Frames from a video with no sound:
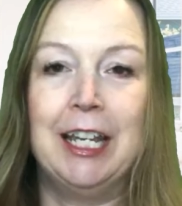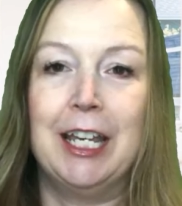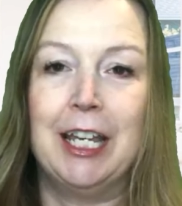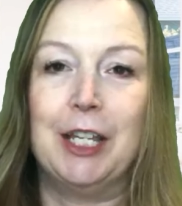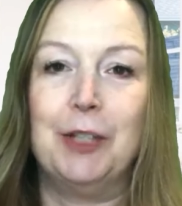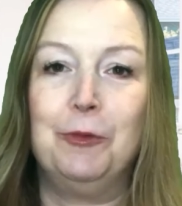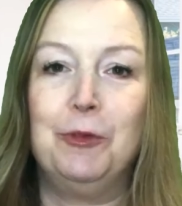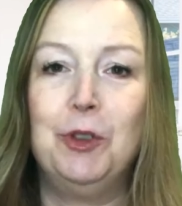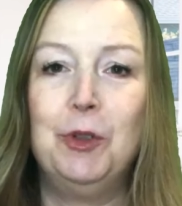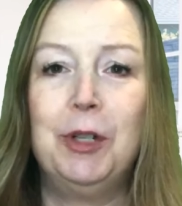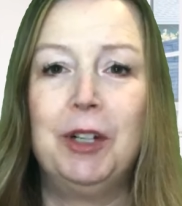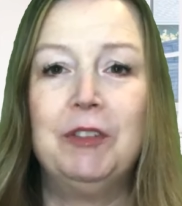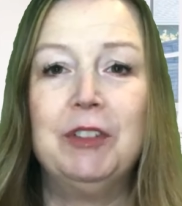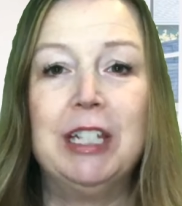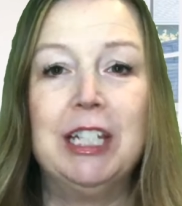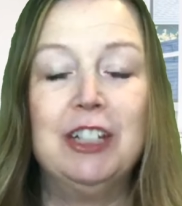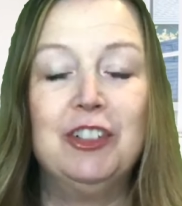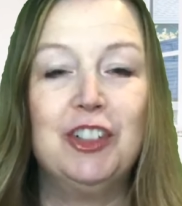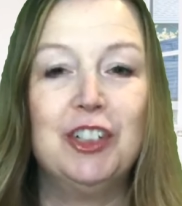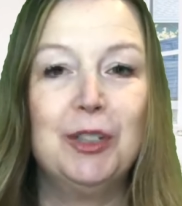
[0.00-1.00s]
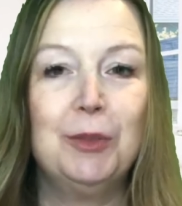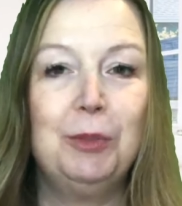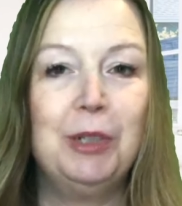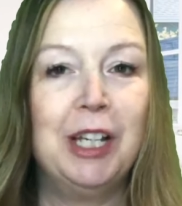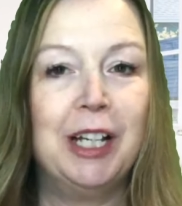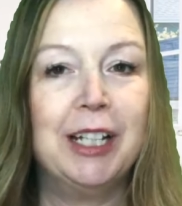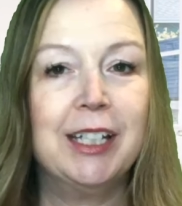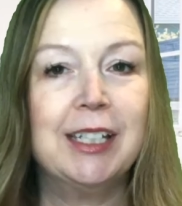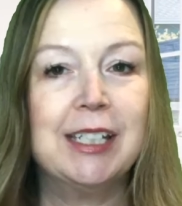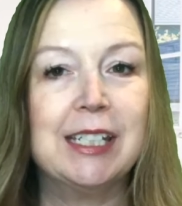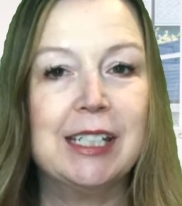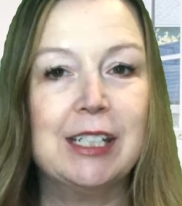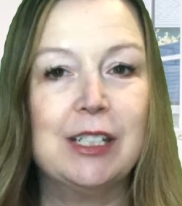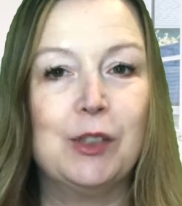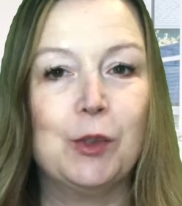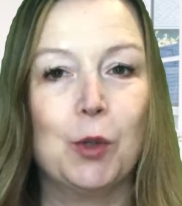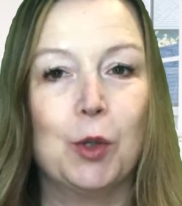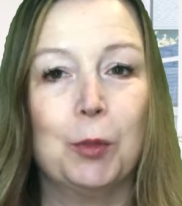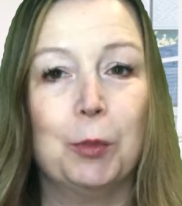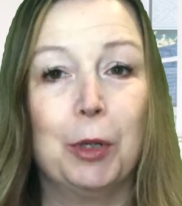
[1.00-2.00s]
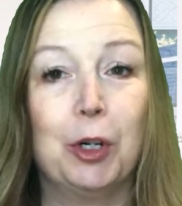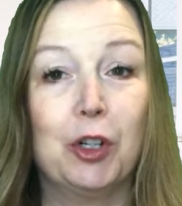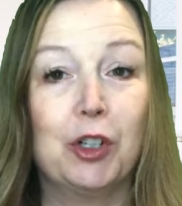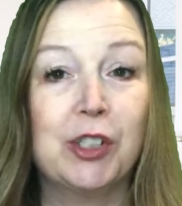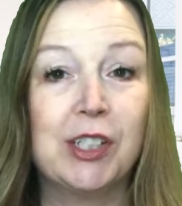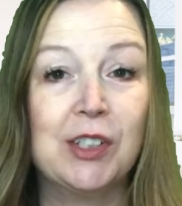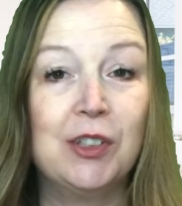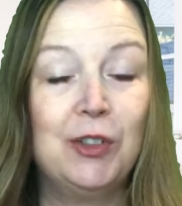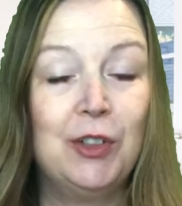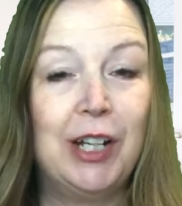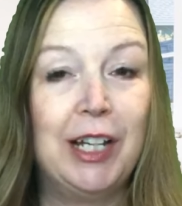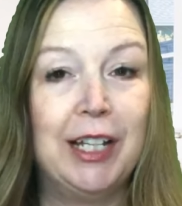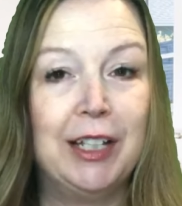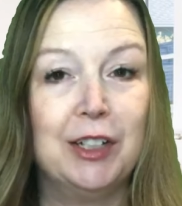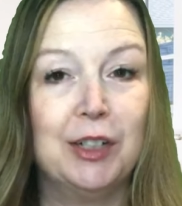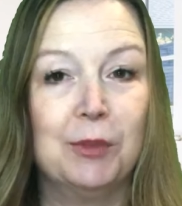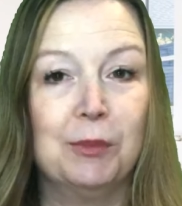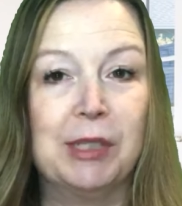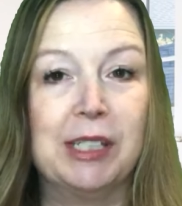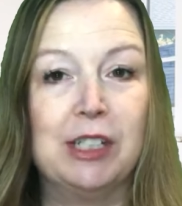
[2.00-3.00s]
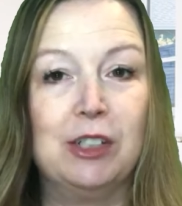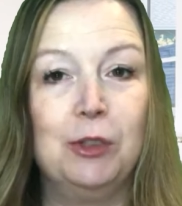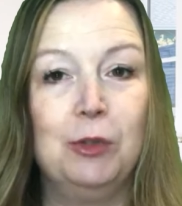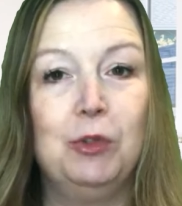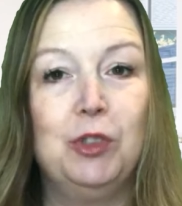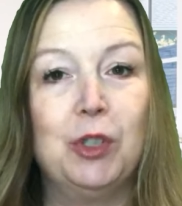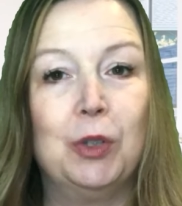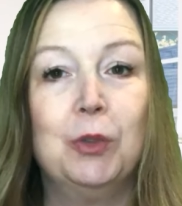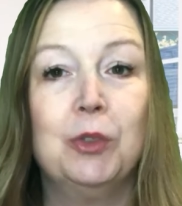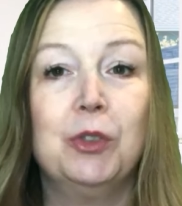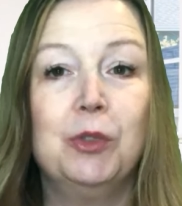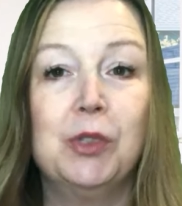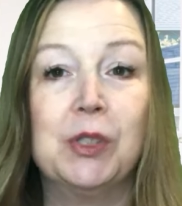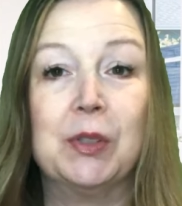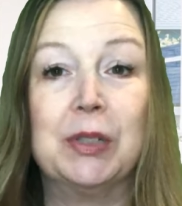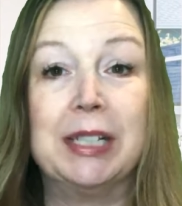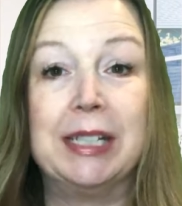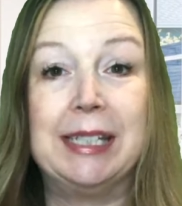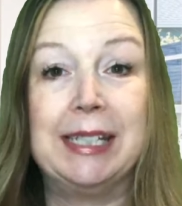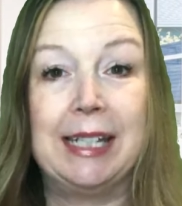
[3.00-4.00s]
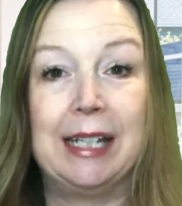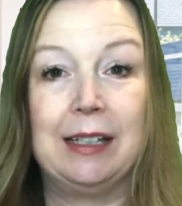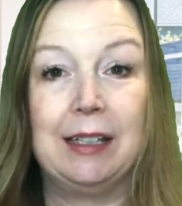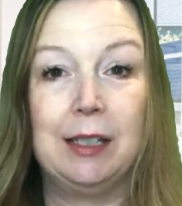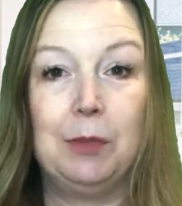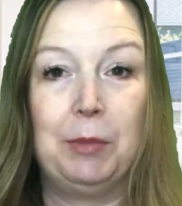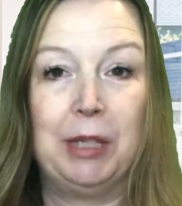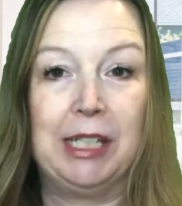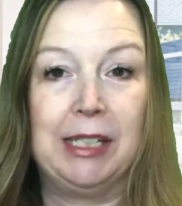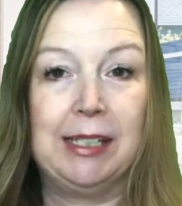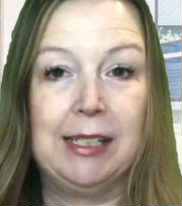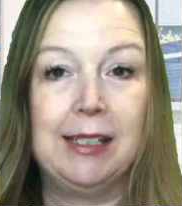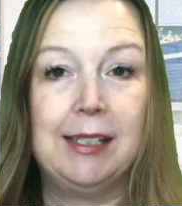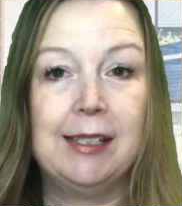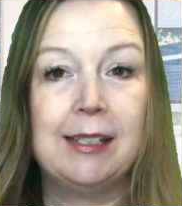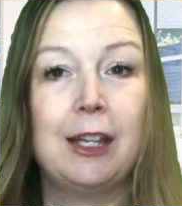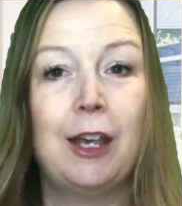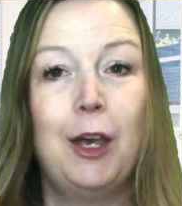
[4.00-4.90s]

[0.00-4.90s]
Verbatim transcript: If you have kitchen appliances or personal items that you don't use on a daily basis,